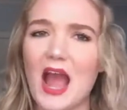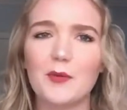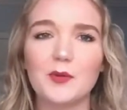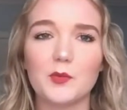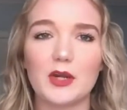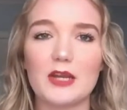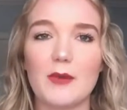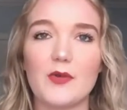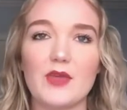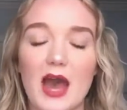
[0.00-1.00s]
I wouldn't worry
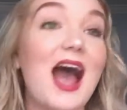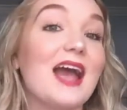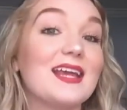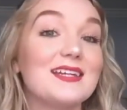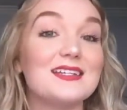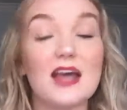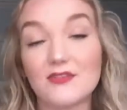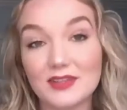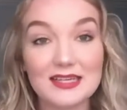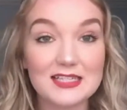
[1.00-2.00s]
about that. I can
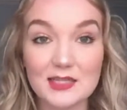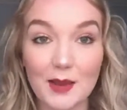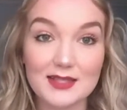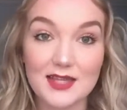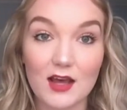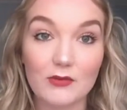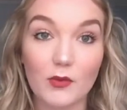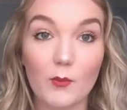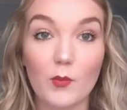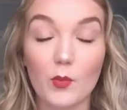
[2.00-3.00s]
definitely see myself
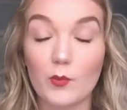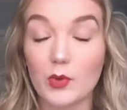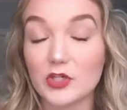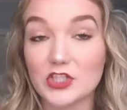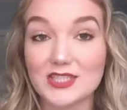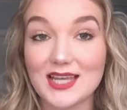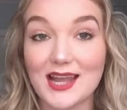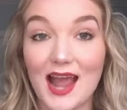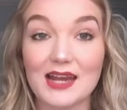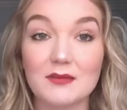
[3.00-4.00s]

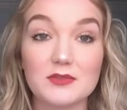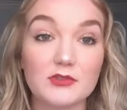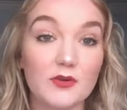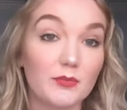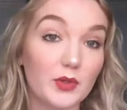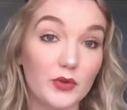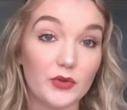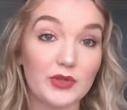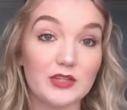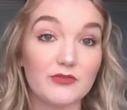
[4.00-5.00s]
purchasing items from
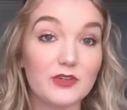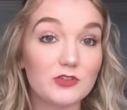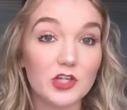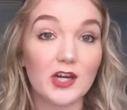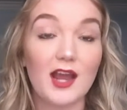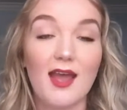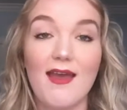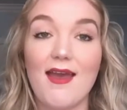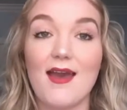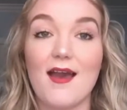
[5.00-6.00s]
Boohoo in the future.
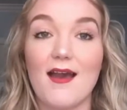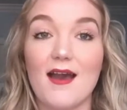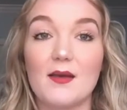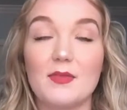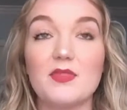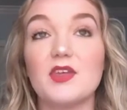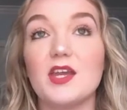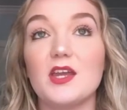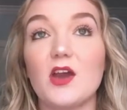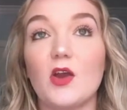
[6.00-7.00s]

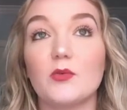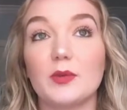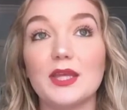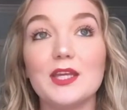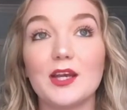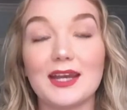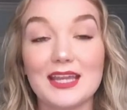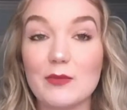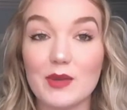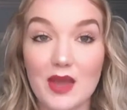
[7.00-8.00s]
They are really good
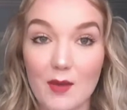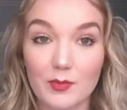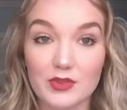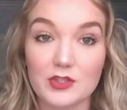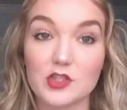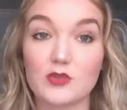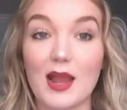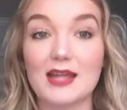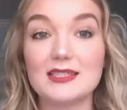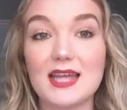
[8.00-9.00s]
at keeping up with the
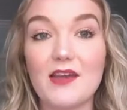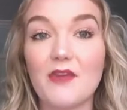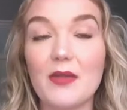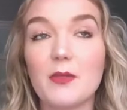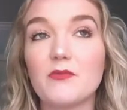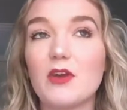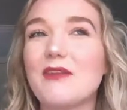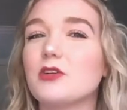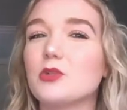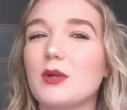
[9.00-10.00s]
trends. I find that
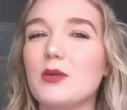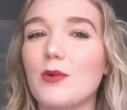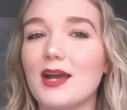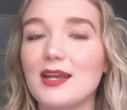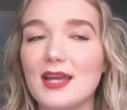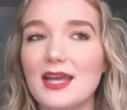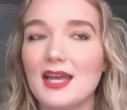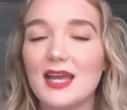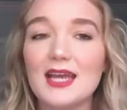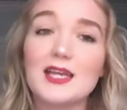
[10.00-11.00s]
Forever 21
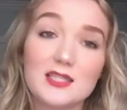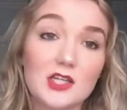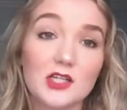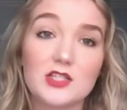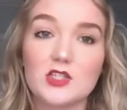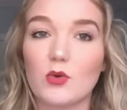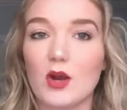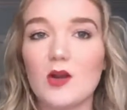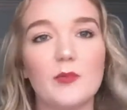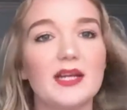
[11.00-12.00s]
is a good
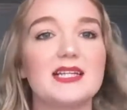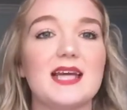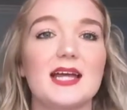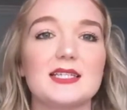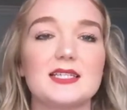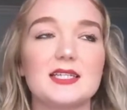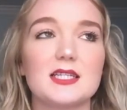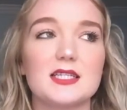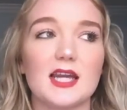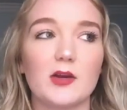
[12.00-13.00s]
store, but it tends to
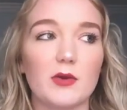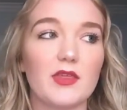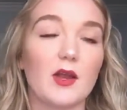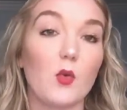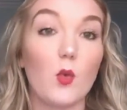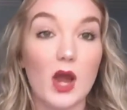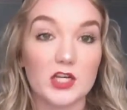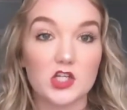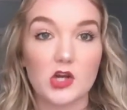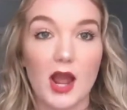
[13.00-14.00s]
stick with like
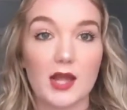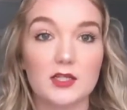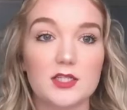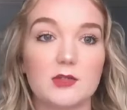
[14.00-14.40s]
one trend.